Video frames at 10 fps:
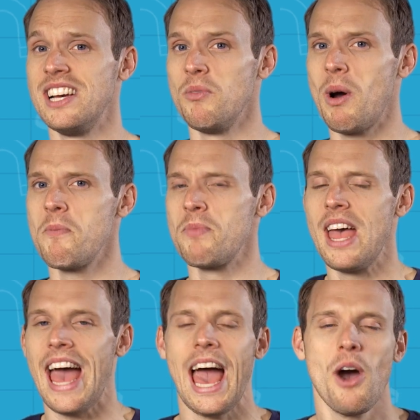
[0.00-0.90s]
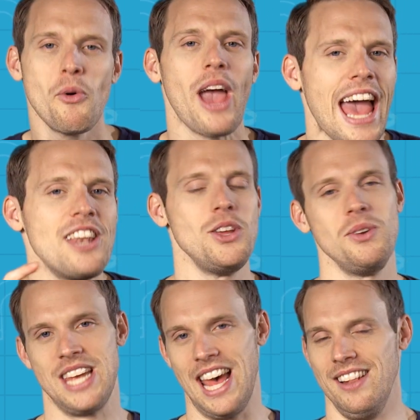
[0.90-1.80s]
Well, how can
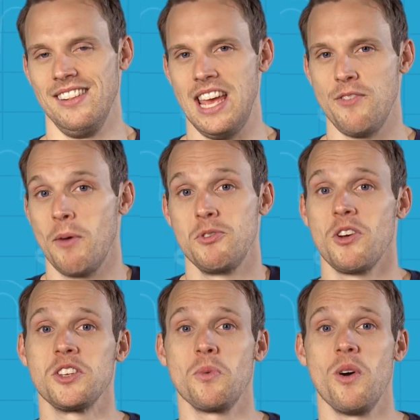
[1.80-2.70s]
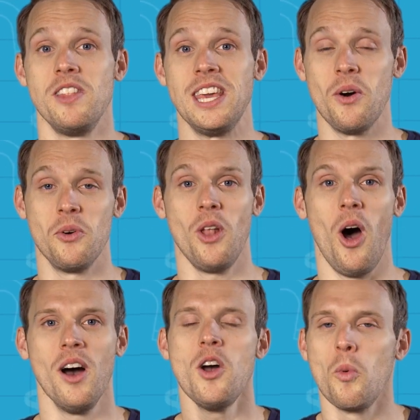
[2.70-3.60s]
you tell if I'm trustworthy or
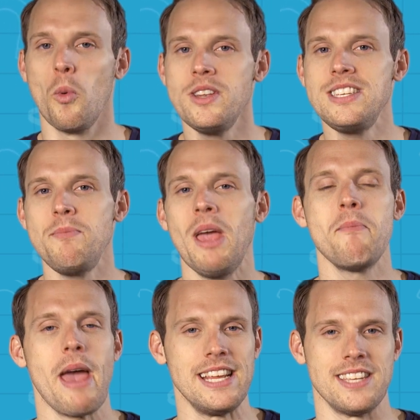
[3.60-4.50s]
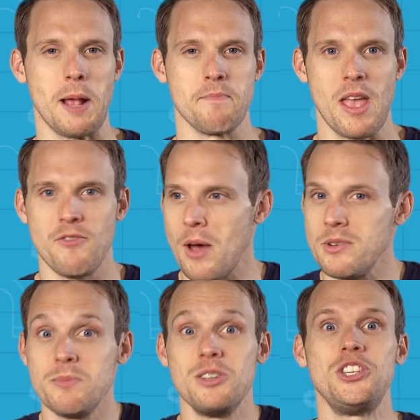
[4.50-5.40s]
not? Wouldn't it be amazing if there
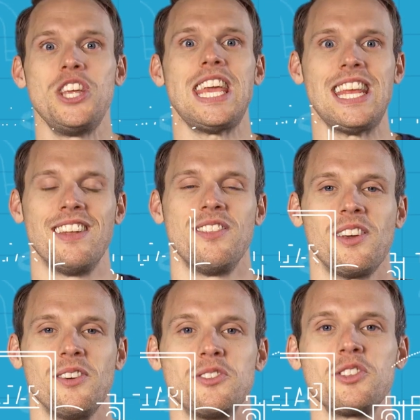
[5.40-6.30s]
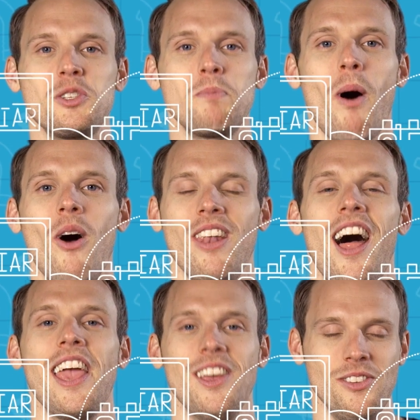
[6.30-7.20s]
was a machine that could spot
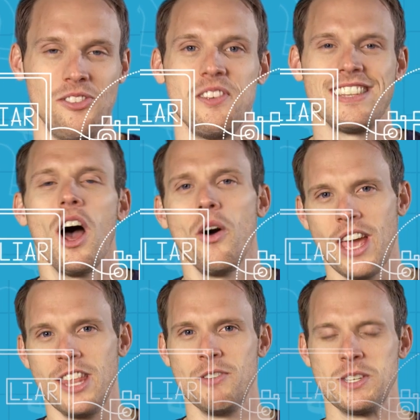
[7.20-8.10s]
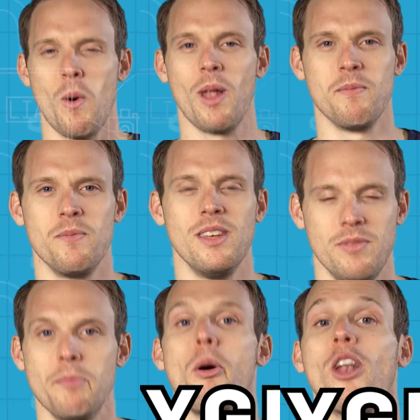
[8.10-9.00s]
liars? Oh yeah, there is one.
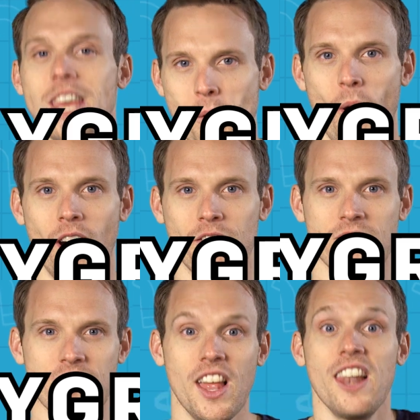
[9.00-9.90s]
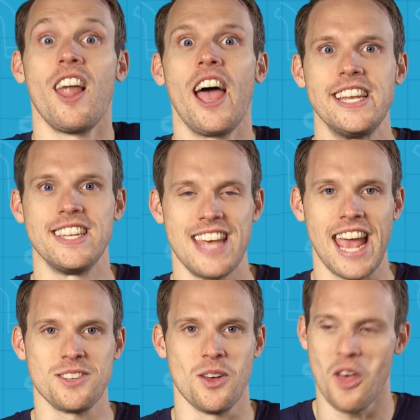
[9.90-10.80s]
The polygraph, the lie
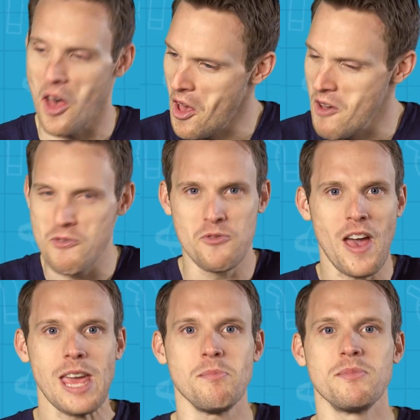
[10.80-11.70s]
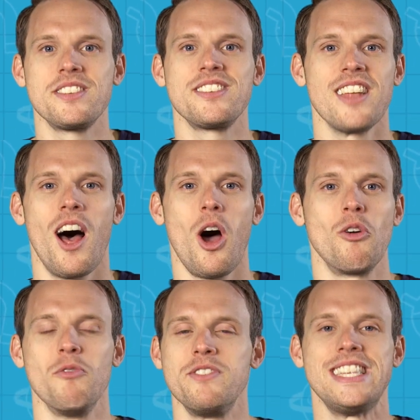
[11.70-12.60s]
detector, the famed
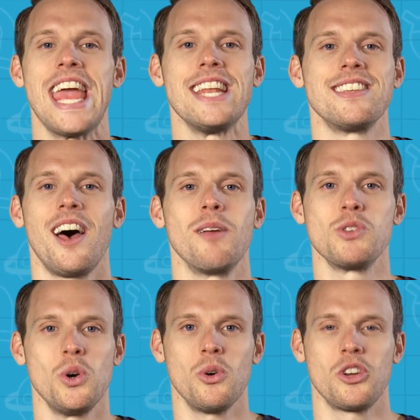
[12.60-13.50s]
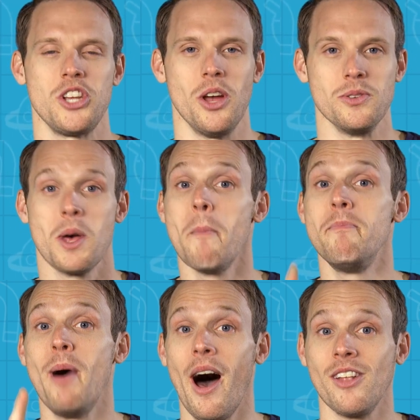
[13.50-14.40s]
star of daytime talk shows.
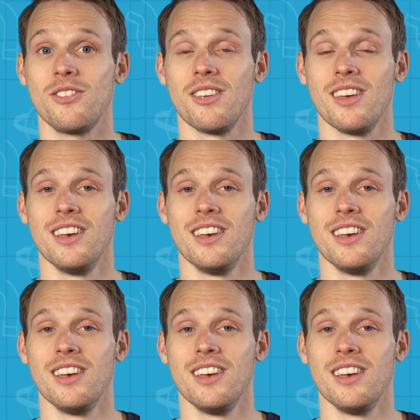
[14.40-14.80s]
But